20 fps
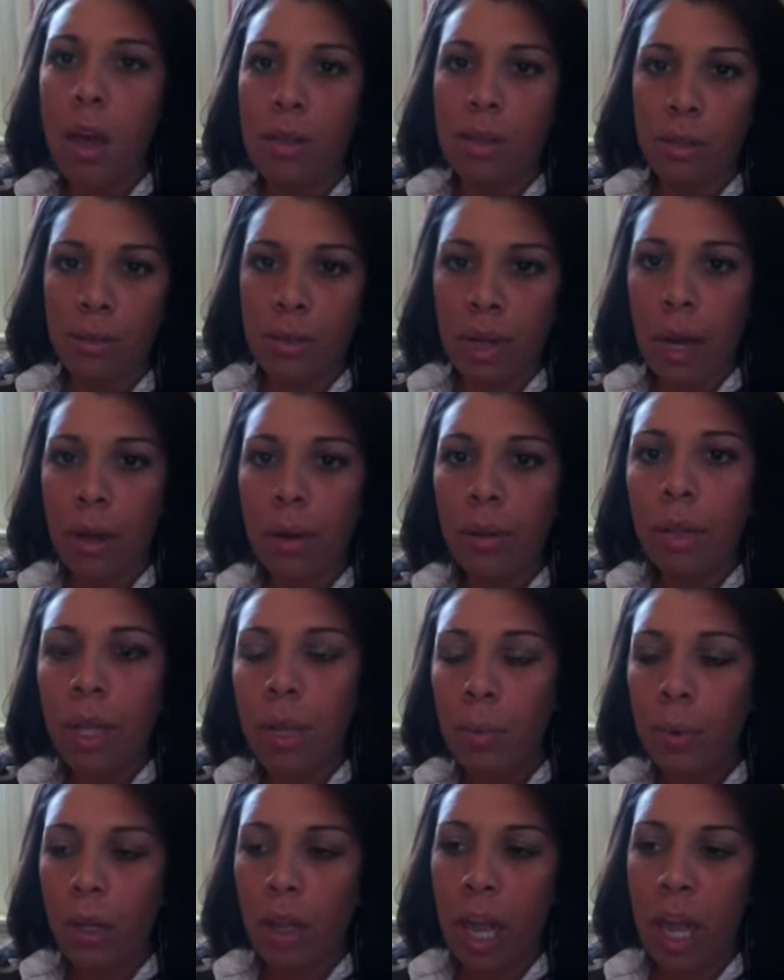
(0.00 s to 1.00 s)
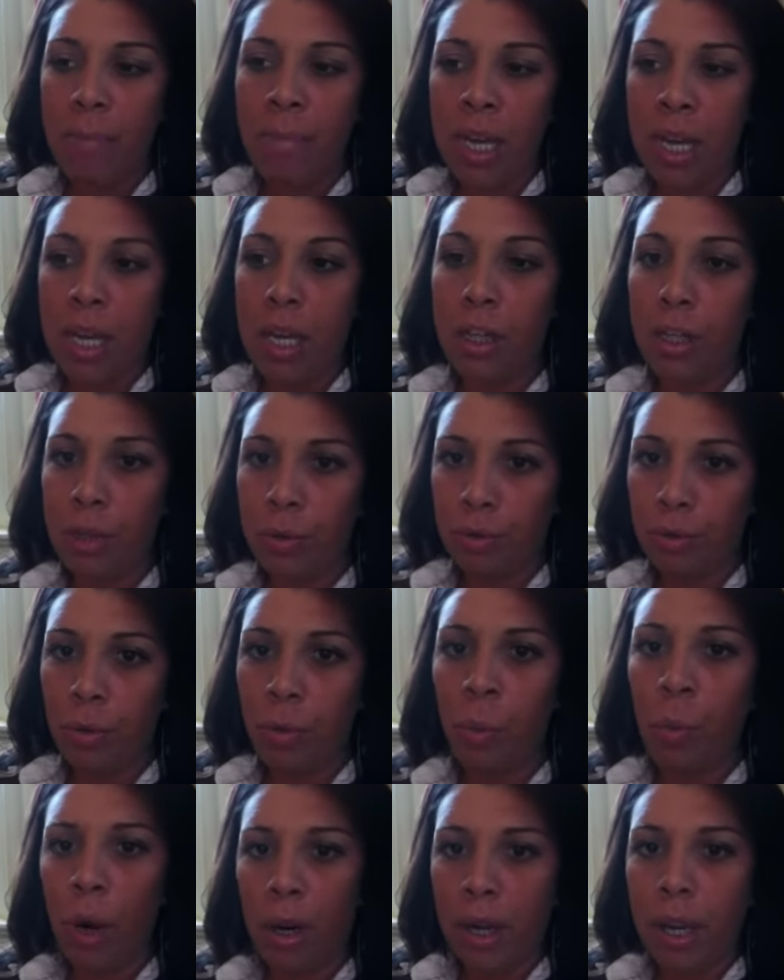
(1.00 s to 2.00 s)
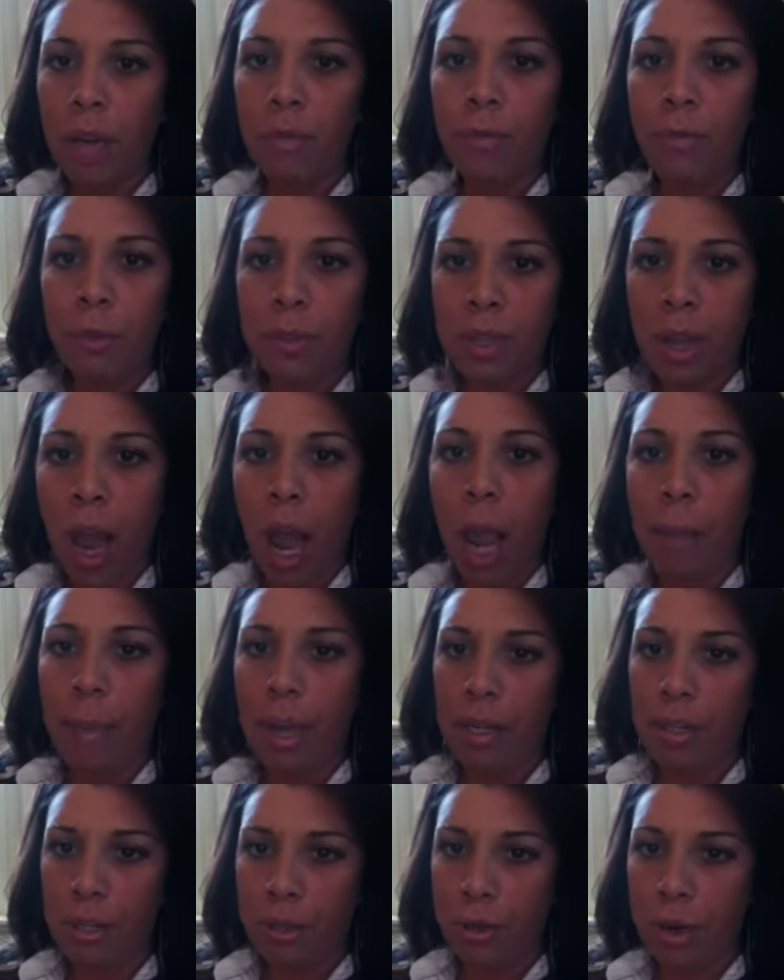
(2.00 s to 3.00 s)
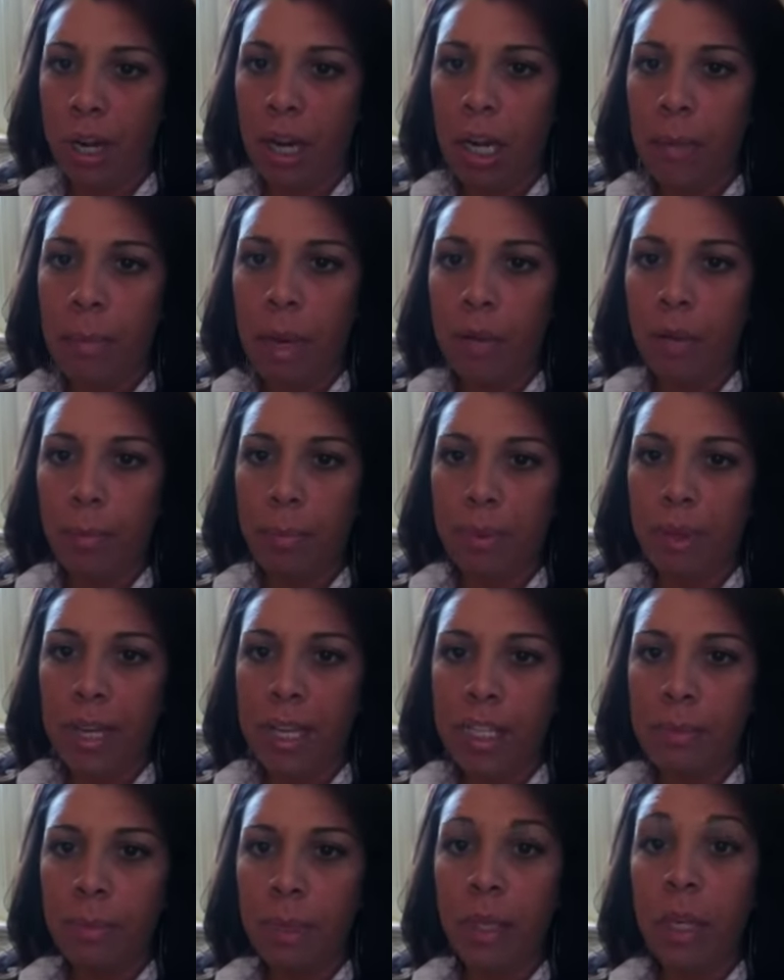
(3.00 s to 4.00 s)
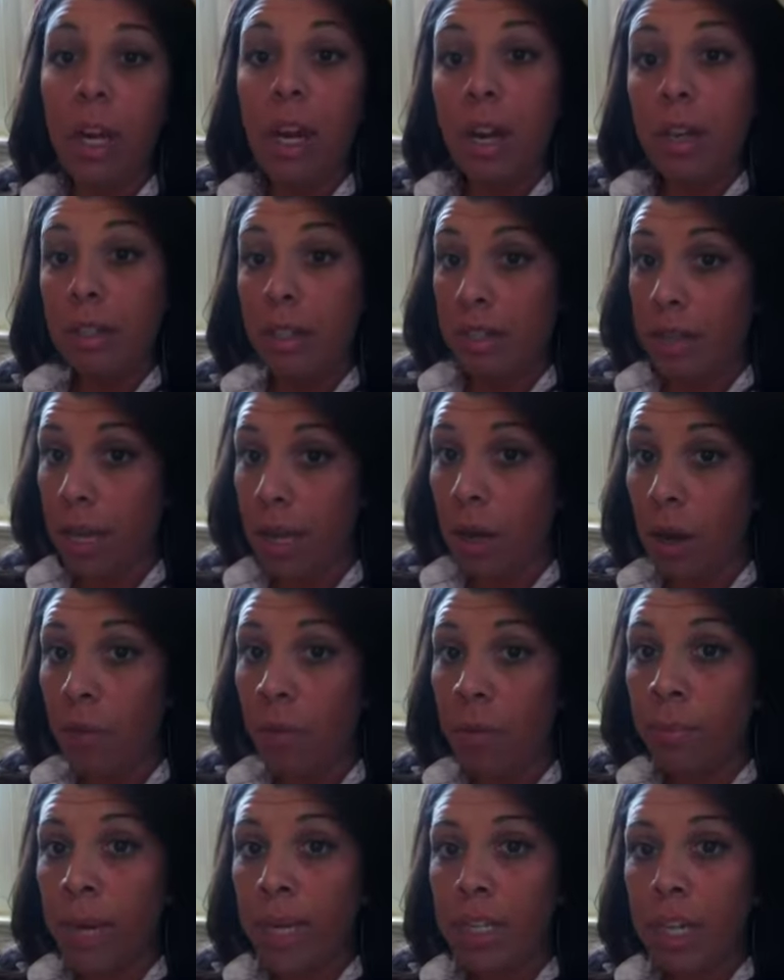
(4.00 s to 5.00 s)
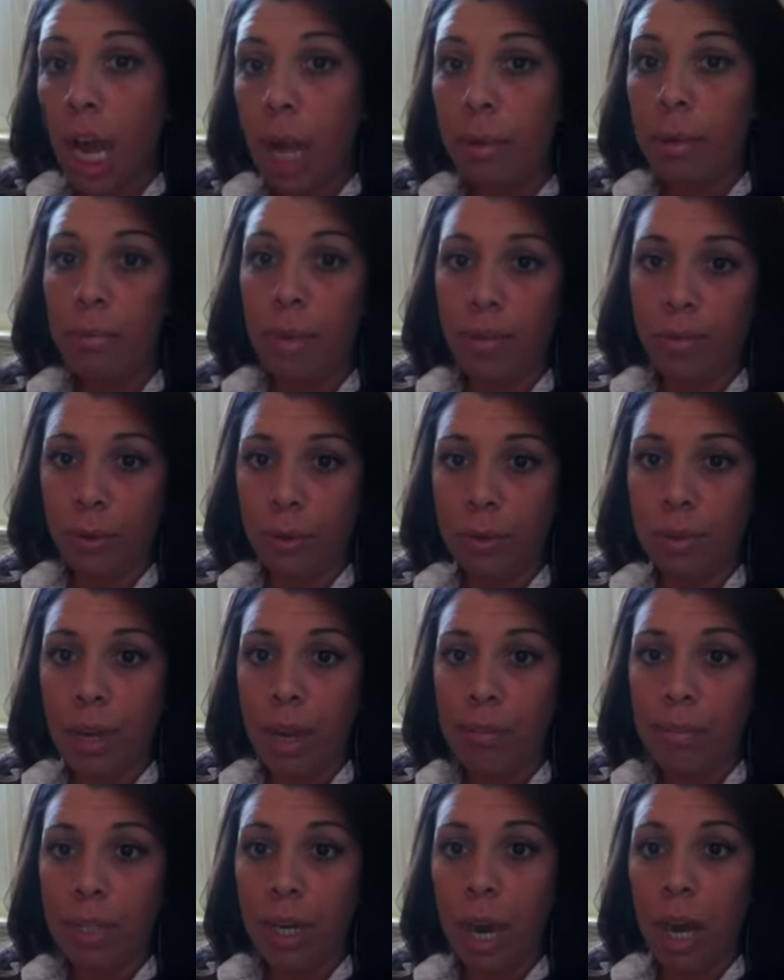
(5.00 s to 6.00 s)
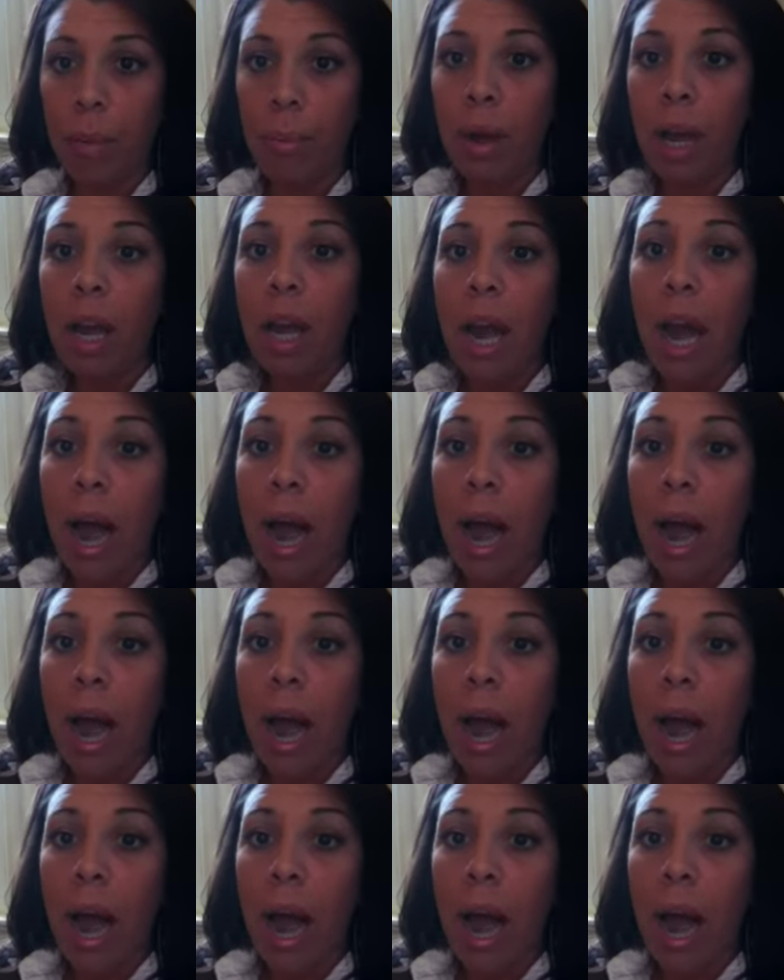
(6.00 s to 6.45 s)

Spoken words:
So not only will I be working full-time and training my replacement to take over my job at my full-time job,